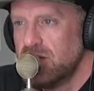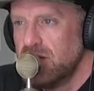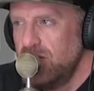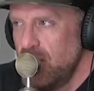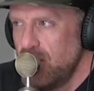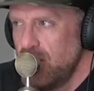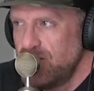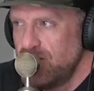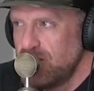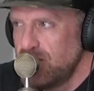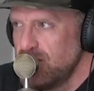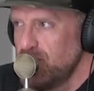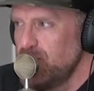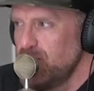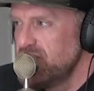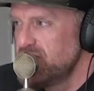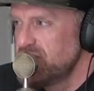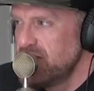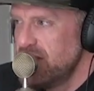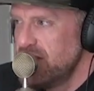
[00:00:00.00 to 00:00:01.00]
Nothing that
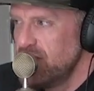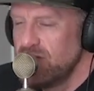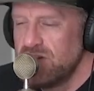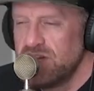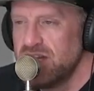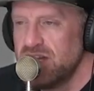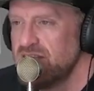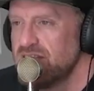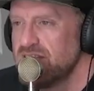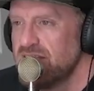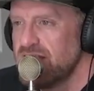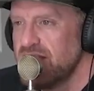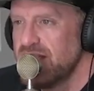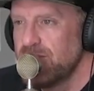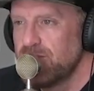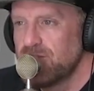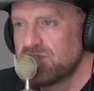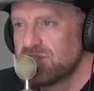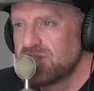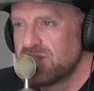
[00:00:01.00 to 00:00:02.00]
we said or did
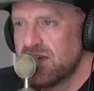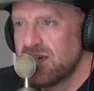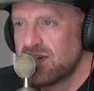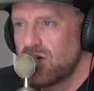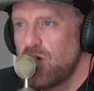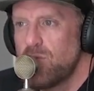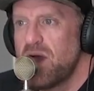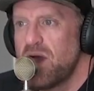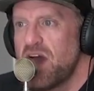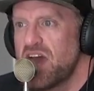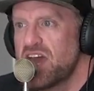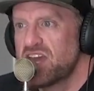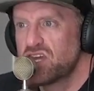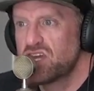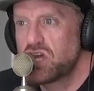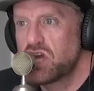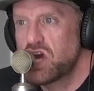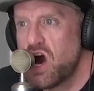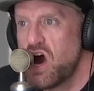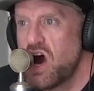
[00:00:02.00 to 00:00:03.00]
today was like, oh my
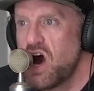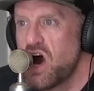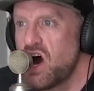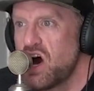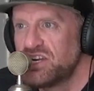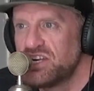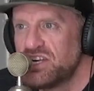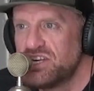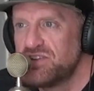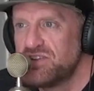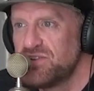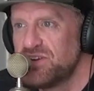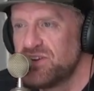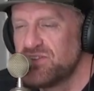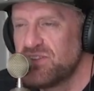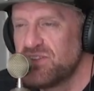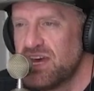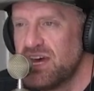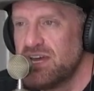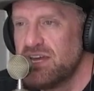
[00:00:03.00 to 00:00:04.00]
God, did you
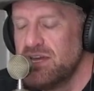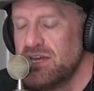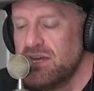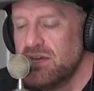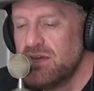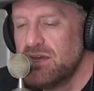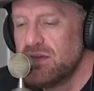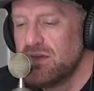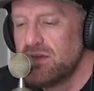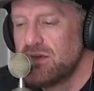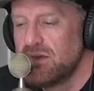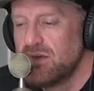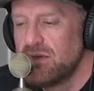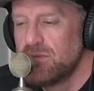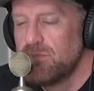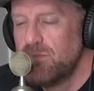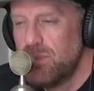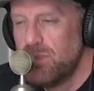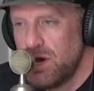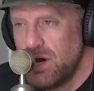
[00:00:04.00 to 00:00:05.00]
hear that?
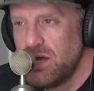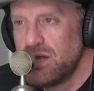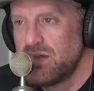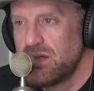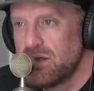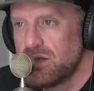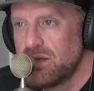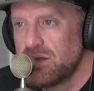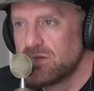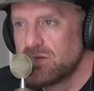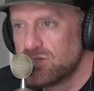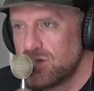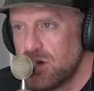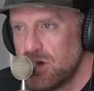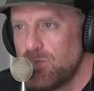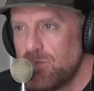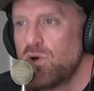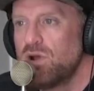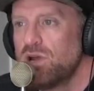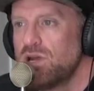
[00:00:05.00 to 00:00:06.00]
But
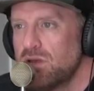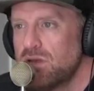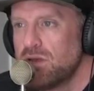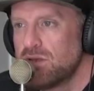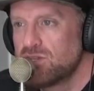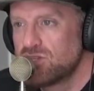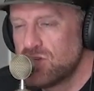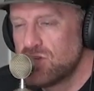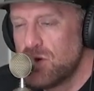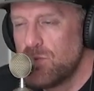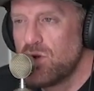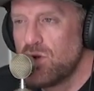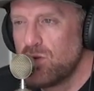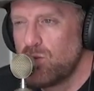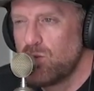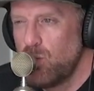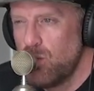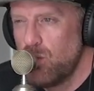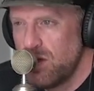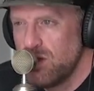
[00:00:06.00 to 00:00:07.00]
someone
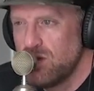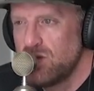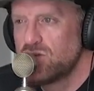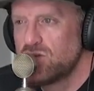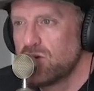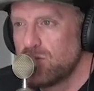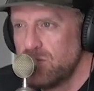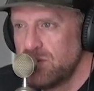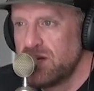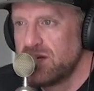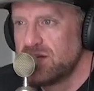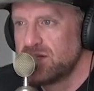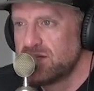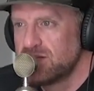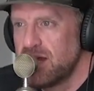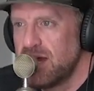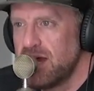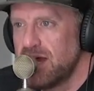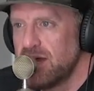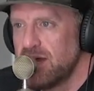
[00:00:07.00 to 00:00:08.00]
somewhere will interpret it
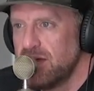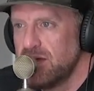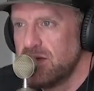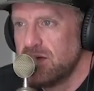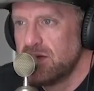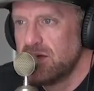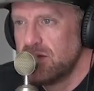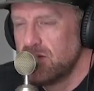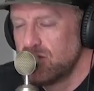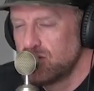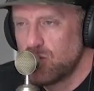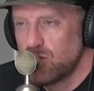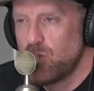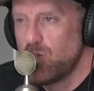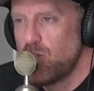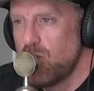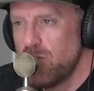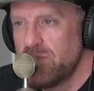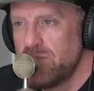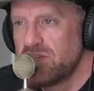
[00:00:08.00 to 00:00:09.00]
as that. There's a
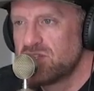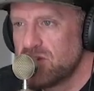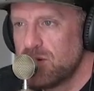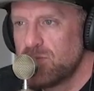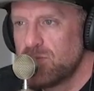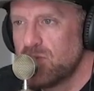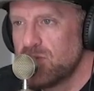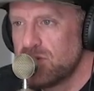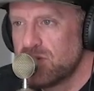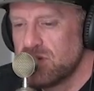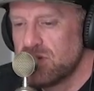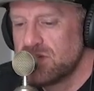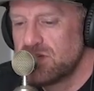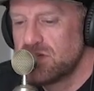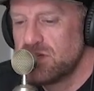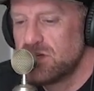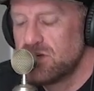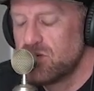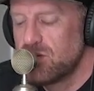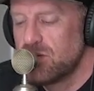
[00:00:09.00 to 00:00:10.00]
woman somewhere that'll
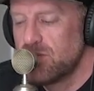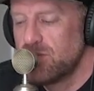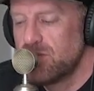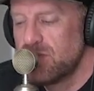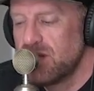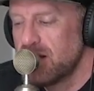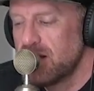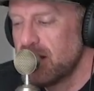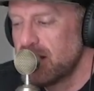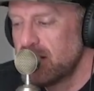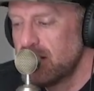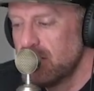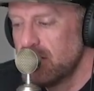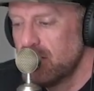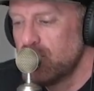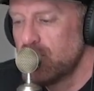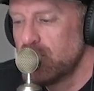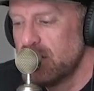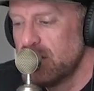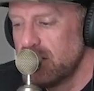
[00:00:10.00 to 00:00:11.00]
listen to it and be like, you
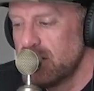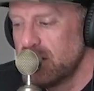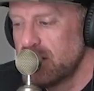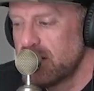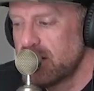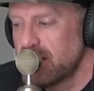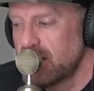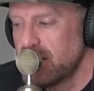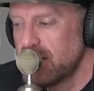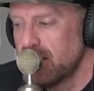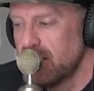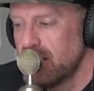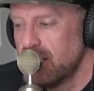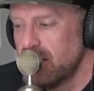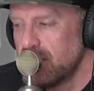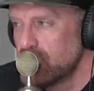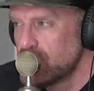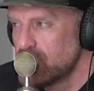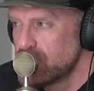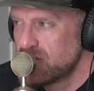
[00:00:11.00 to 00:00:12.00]
know what? Like,
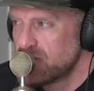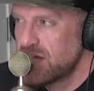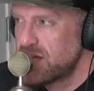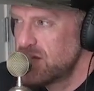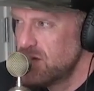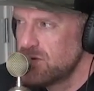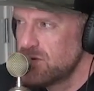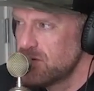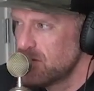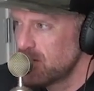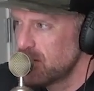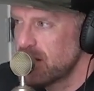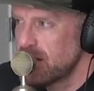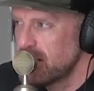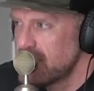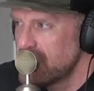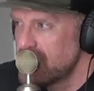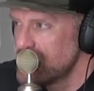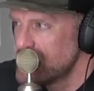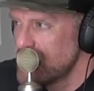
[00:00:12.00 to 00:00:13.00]
just like you
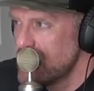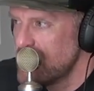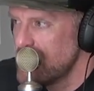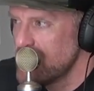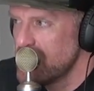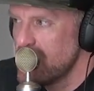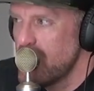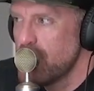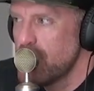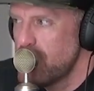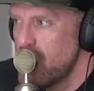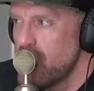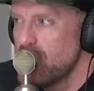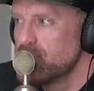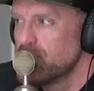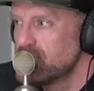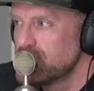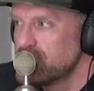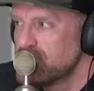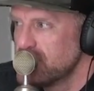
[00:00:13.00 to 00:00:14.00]
saw a
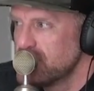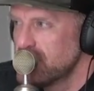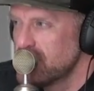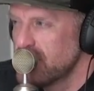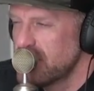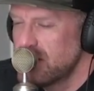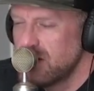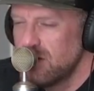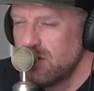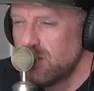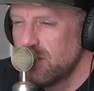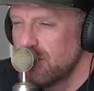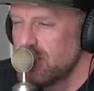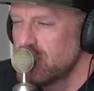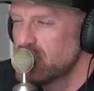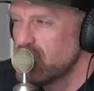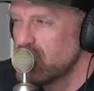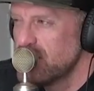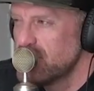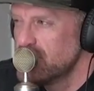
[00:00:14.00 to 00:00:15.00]
post and you're like, you know what? I'm
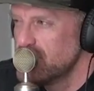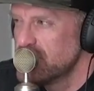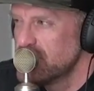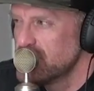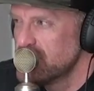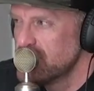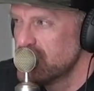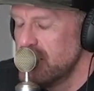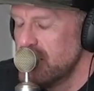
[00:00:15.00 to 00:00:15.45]
going to try jiu-jitsu.